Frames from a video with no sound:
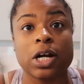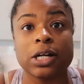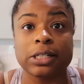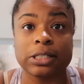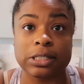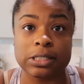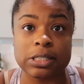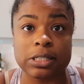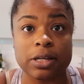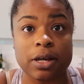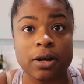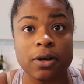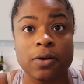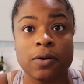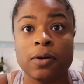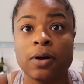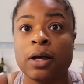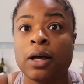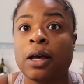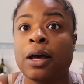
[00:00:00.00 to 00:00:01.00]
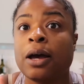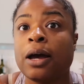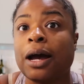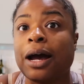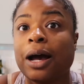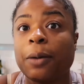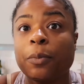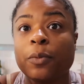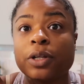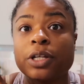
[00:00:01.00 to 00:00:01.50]
good to go.
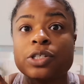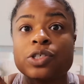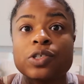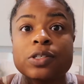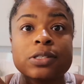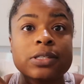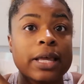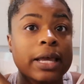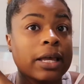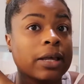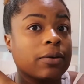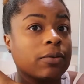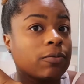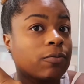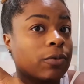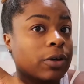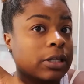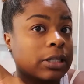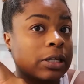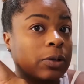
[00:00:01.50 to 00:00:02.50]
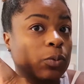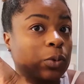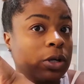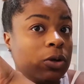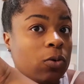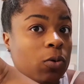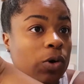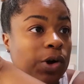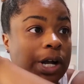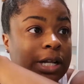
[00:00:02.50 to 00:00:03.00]
I'm gonna just like really
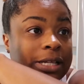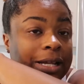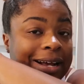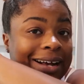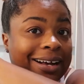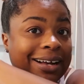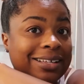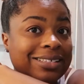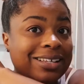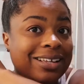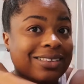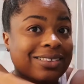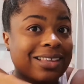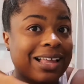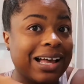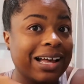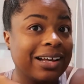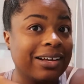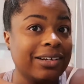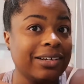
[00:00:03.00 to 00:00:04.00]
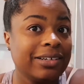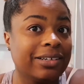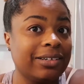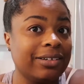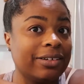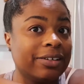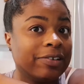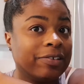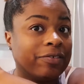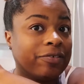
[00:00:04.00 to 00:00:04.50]
reorganize a lot
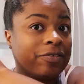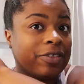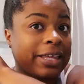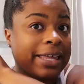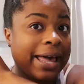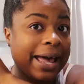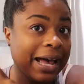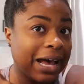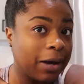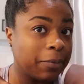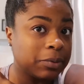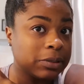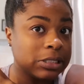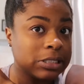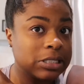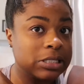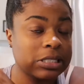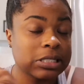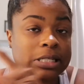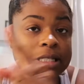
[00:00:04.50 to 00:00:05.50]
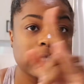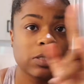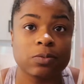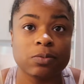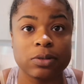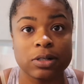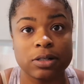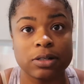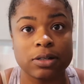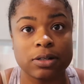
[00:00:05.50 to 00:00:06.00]
of the cabinets as
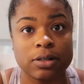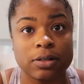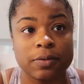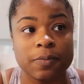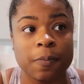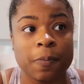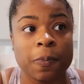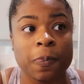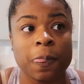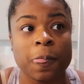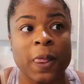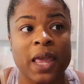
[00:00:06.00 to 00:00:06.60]
well